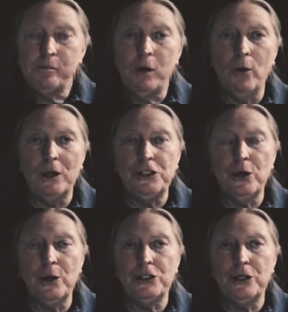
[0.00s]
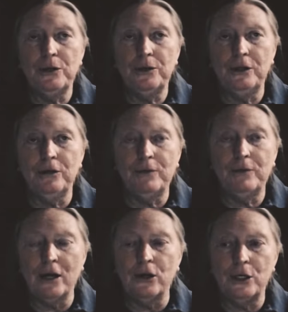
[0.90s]
But what you do is you you
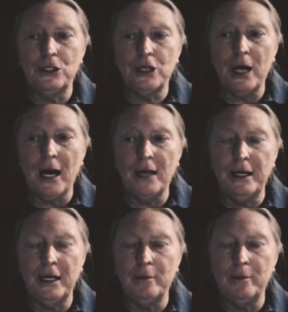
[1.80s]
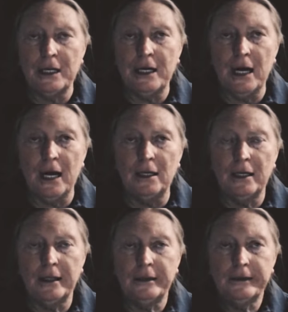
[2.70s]
take a good shot and you hit him in the gut,
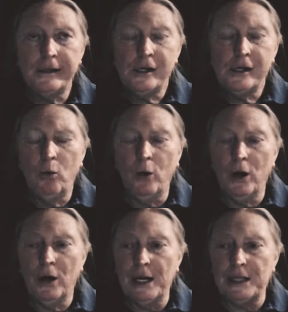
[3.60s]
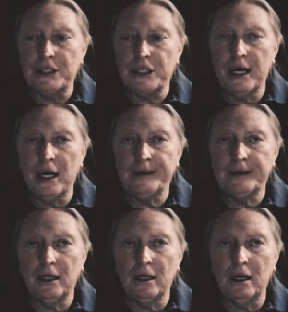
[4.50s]
where it's going to
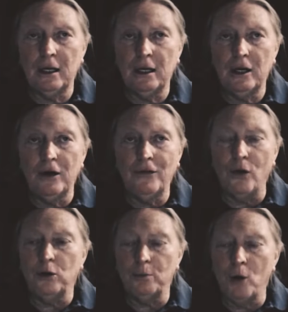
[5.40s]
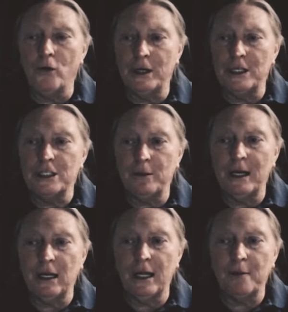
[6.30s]
fold him over he's going to be
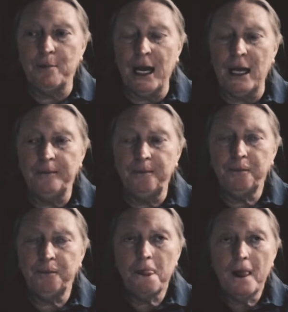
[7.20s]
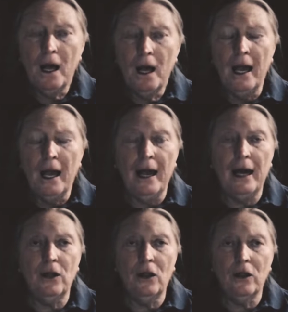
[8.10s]
in a lot of pain.
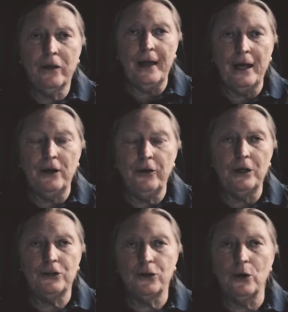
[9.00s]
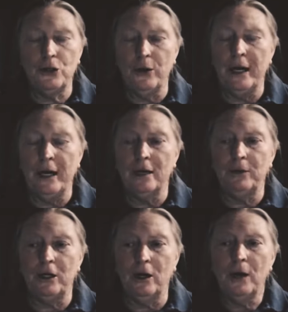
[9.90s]
And then as soon as you hit him,
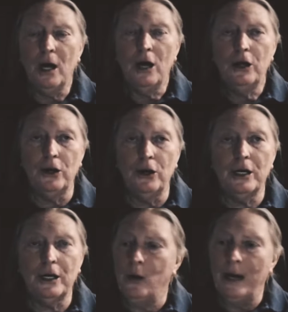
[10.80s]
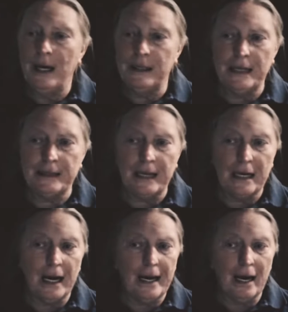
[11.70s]
you know, you're going to go ahead and take that
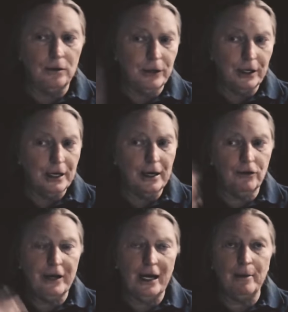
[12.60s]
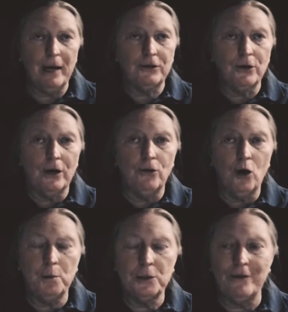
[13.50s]
guy out. You're going to get him out there on
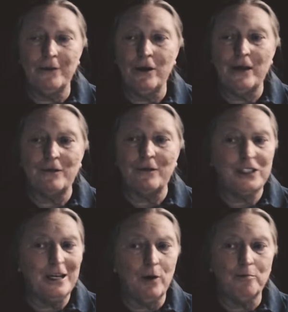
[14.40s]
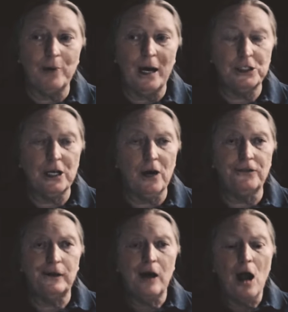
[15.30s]
ropes, even if you have to set him off by himself,
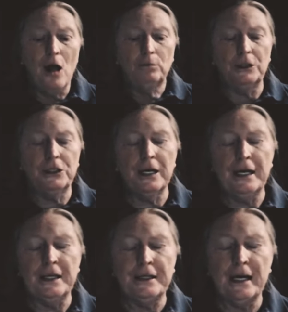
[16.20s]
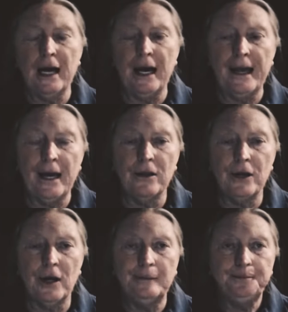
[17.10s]
but you're going to get that guy out of
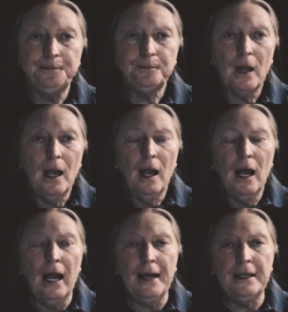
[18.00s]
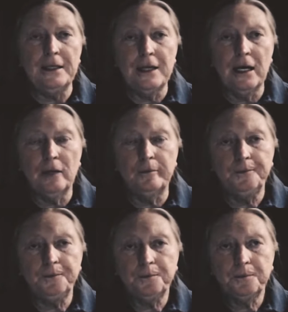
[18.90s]
there. And um,
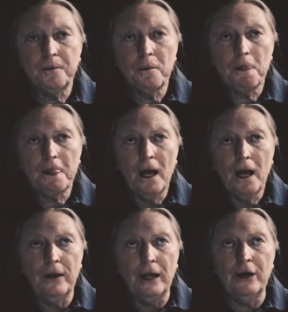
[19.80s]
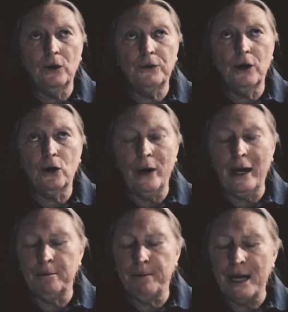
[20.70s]
then they'll, they'll go
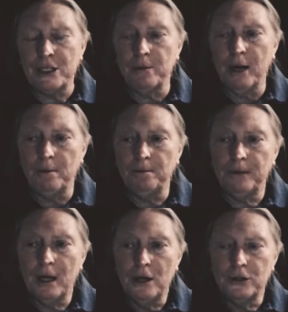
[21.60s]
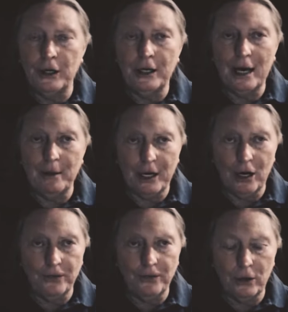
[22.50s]
ahead and patch him up. So you got to be
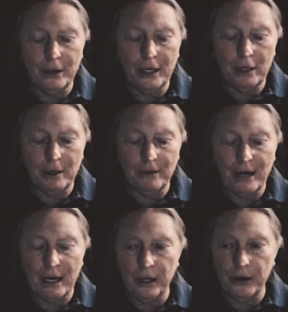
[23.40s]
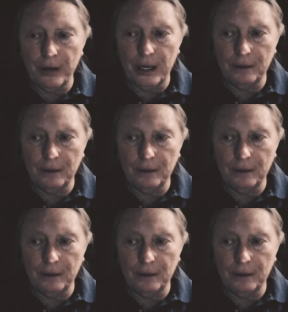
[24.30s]
careful you don't hit him in a vital area.